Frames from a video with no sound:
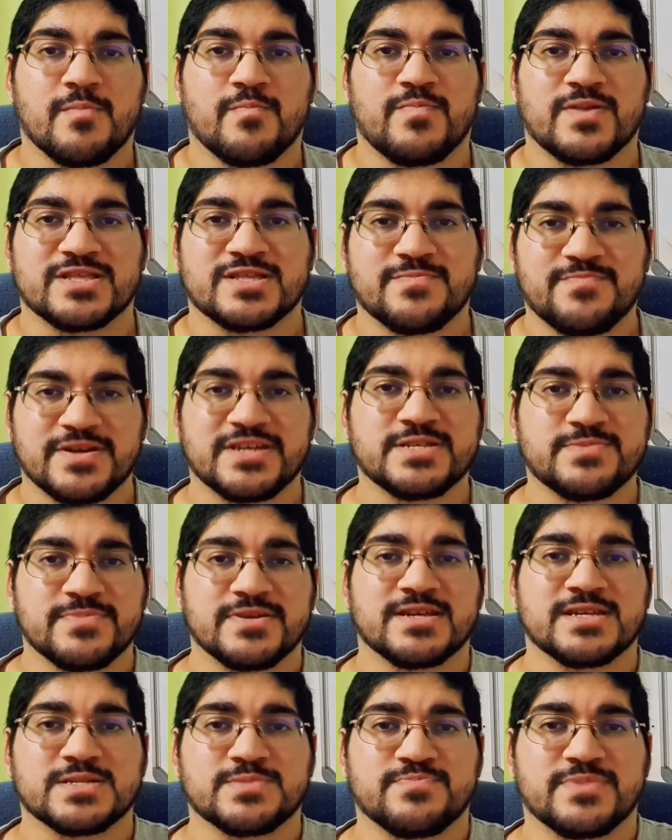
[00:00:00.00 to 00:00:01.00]
But the
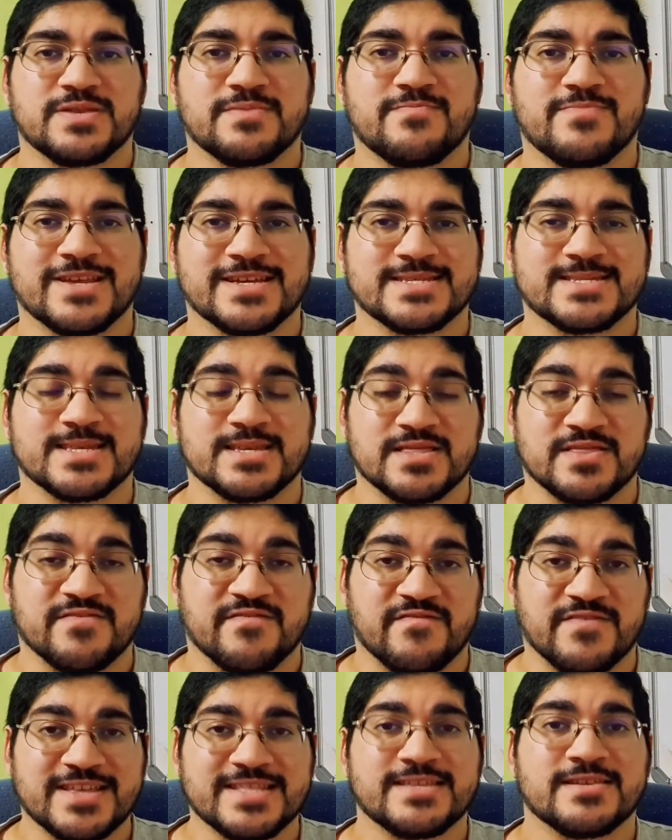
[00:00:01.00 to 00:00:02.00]
pacemaker has been placed in the
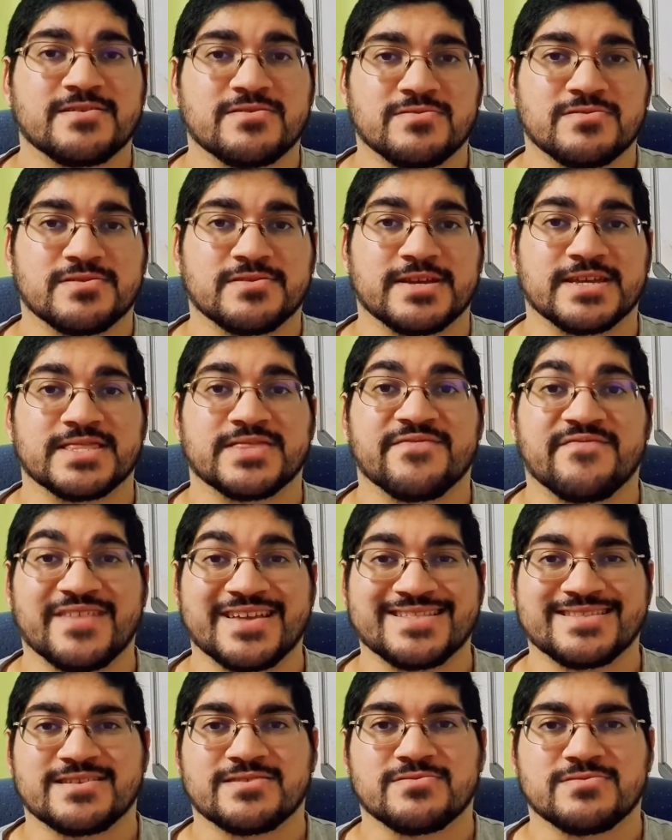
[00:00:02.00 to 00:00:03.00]
ventricle to get the
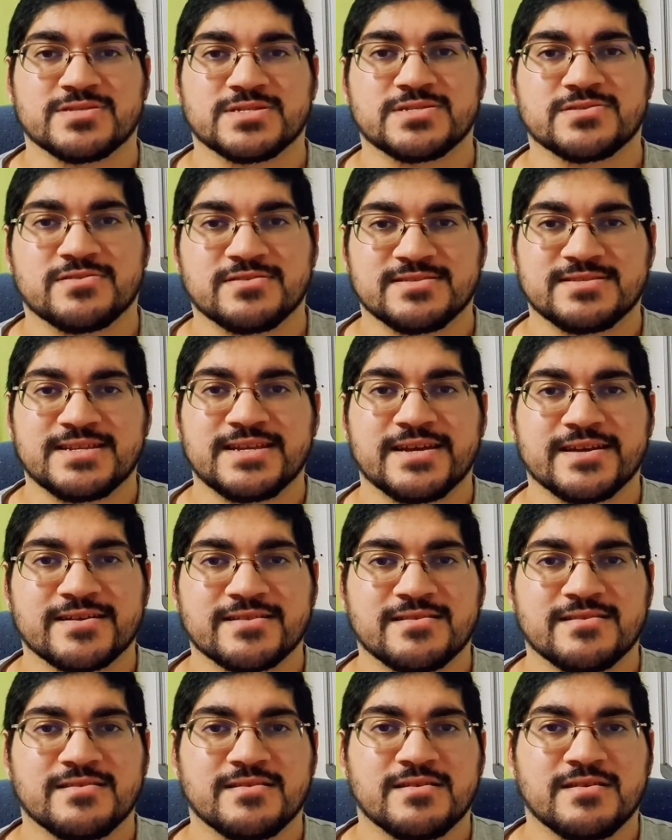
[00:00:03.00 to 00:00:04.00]
ventricles to
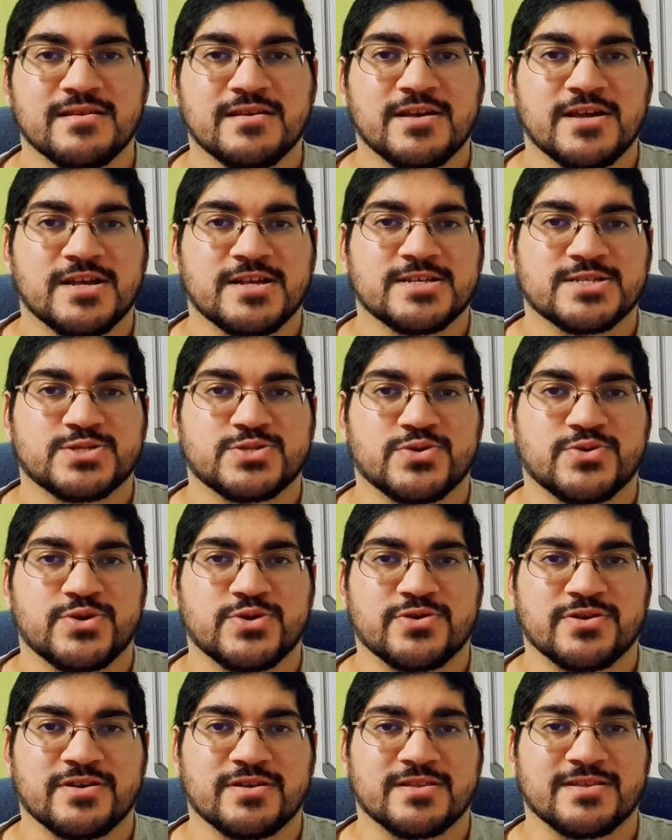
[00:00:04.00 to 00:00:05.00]
contract. So
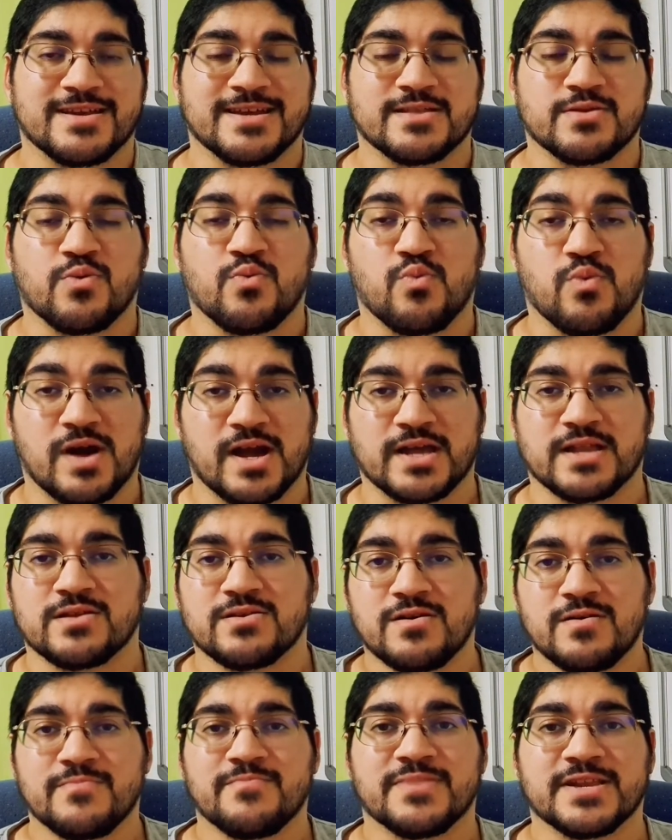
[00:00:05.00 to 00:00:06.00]
you're going to get a wide
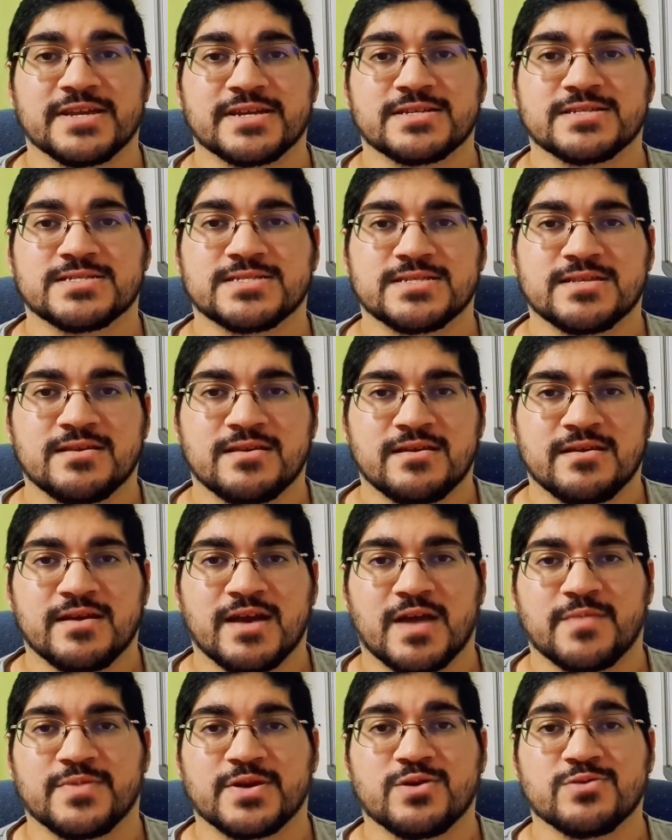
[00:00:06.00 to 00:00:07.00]
complex.
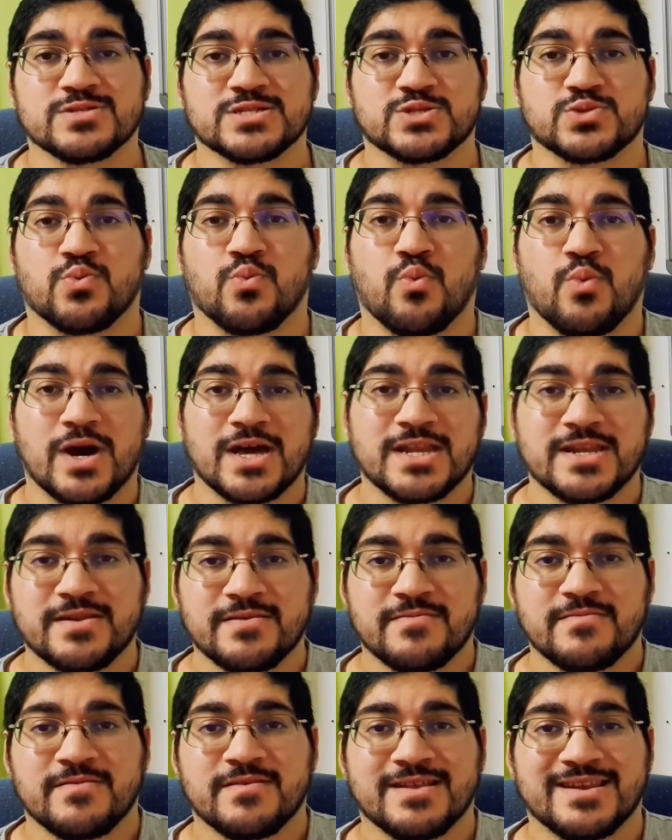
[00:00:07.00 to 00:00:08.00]
And because it's
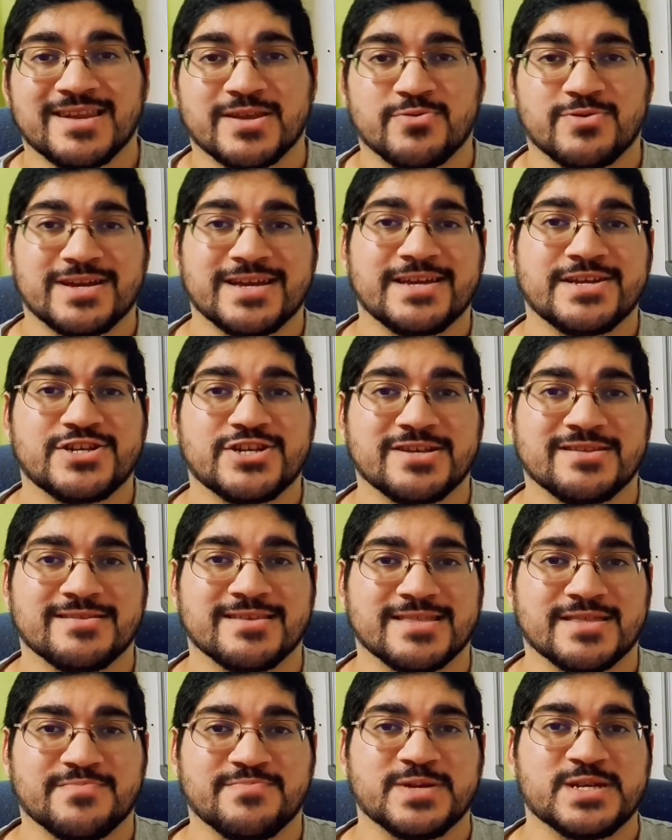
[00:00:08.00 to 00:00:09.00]
one location
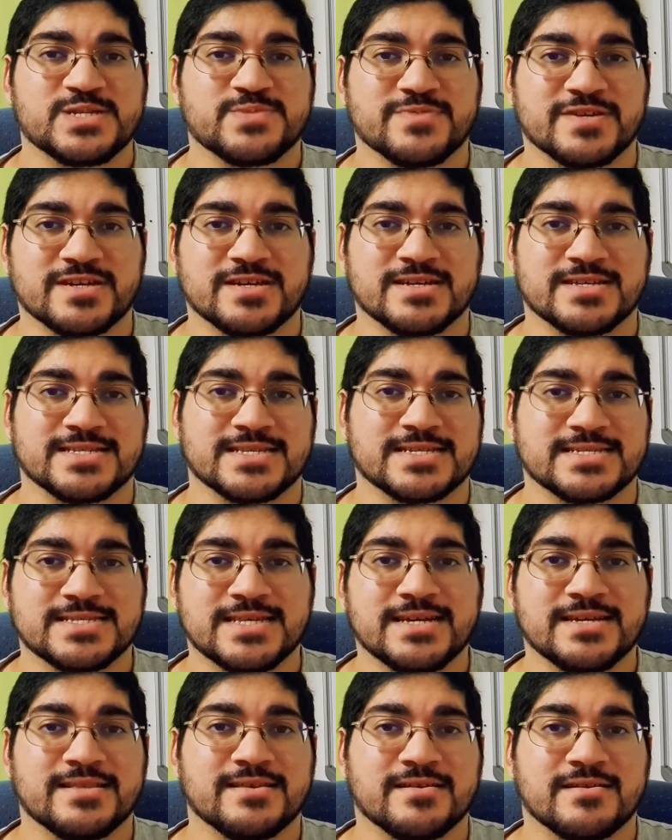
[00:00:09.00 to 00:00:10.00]
that the pacemaker is
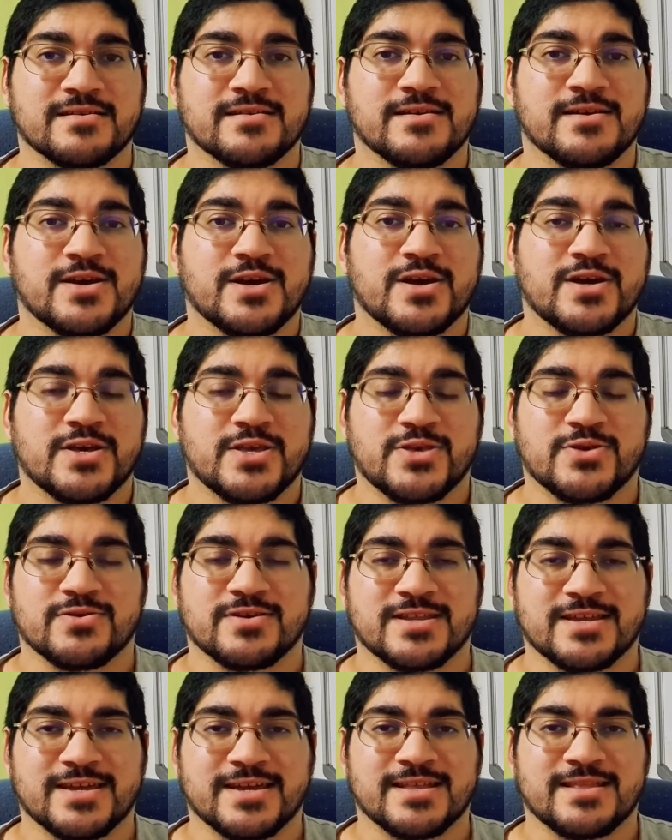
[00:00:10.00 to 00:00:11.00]
exciting, you're
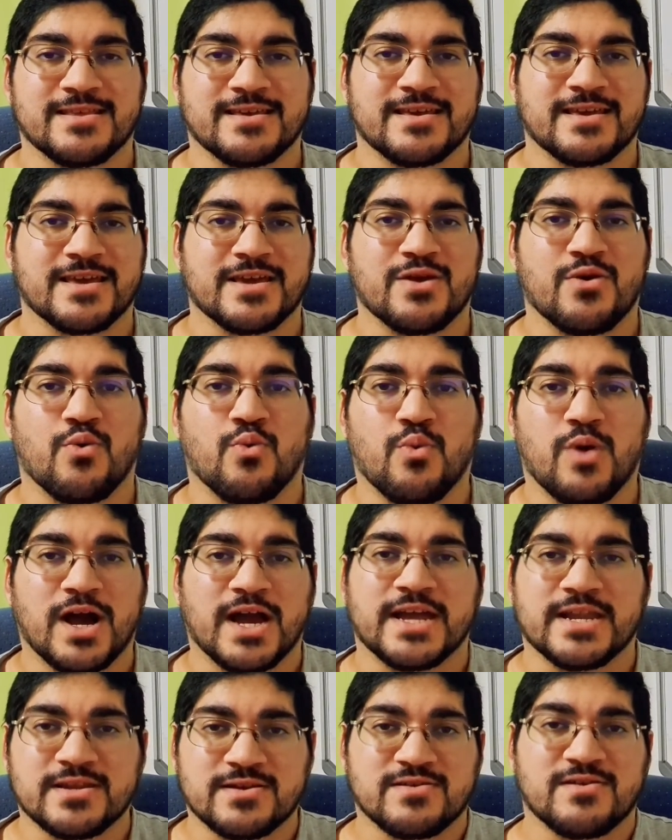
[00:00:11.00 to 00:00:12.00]
going to get a
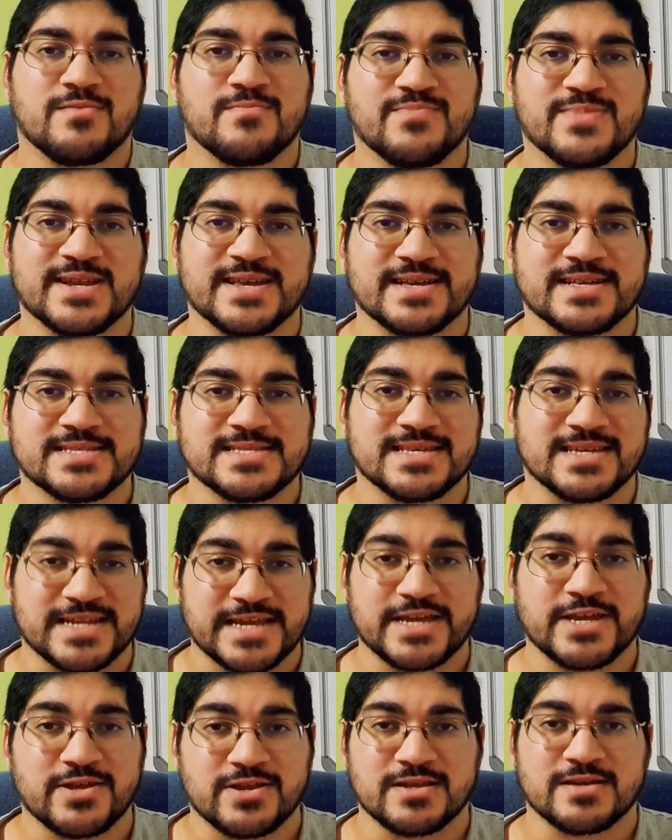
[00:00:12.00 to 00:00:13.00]
wide complex
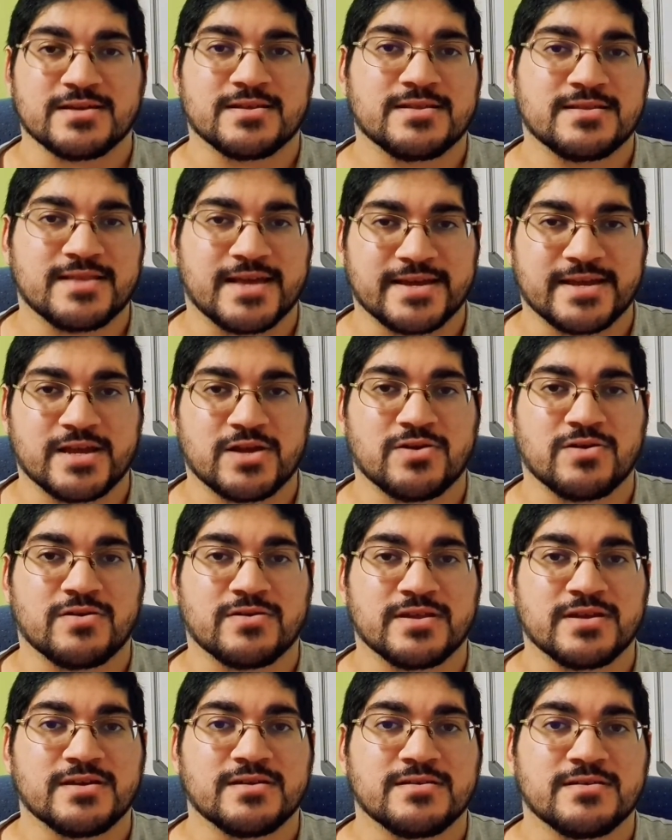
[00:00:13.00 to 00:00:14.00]
regular
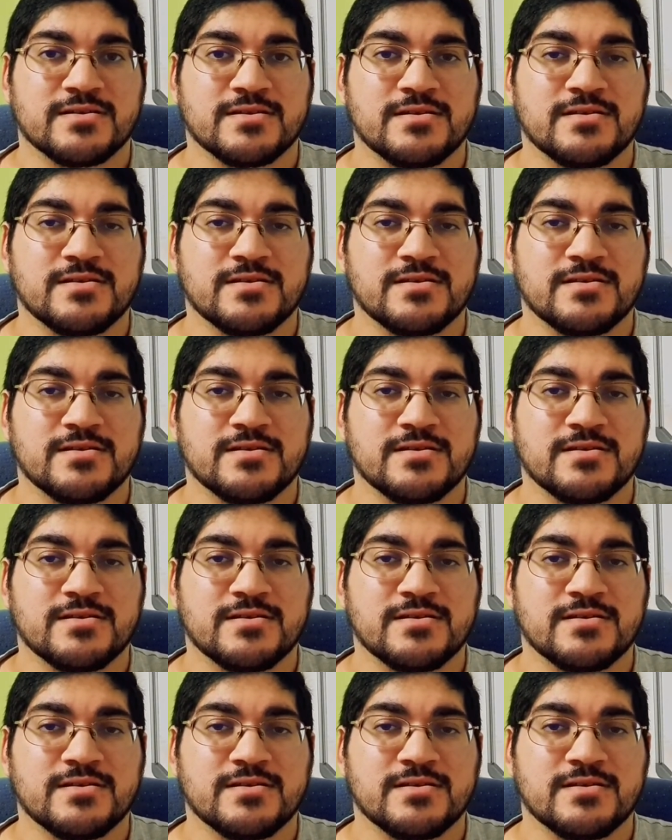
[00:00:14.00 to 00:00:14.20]
tachycardia.